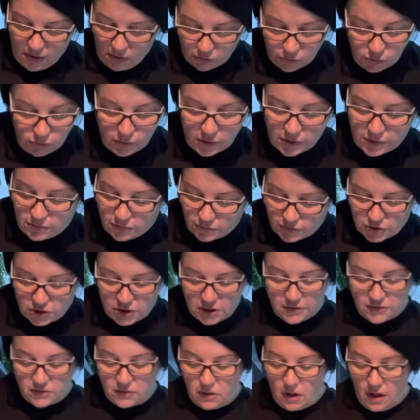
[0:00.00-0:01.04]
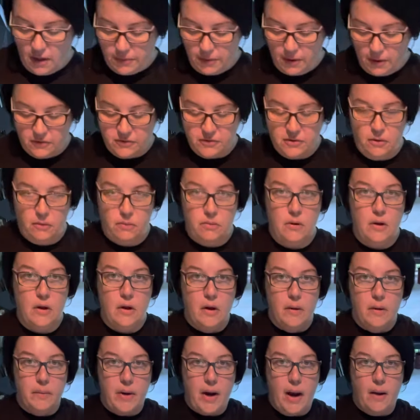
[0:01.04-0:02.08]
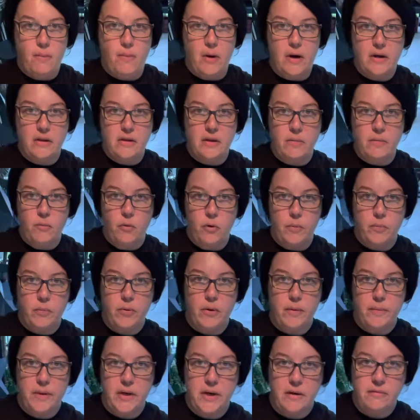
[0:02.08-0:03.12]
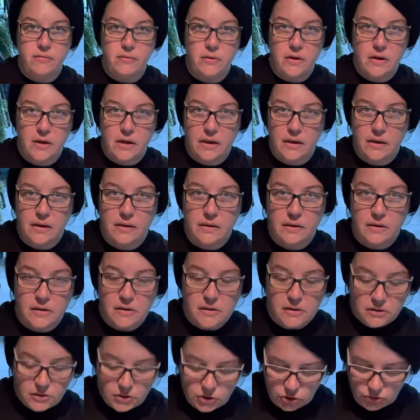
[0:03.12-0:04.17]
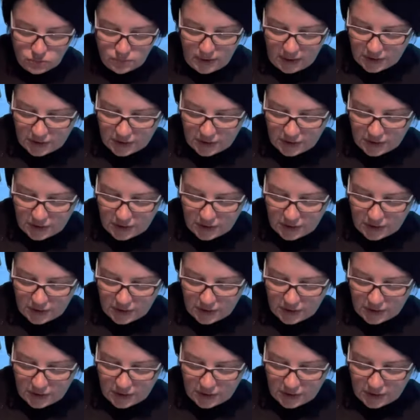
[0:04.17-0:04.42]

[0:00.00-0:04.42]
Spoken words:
You could use cheesecloth also, but I wanted the more primitive look to my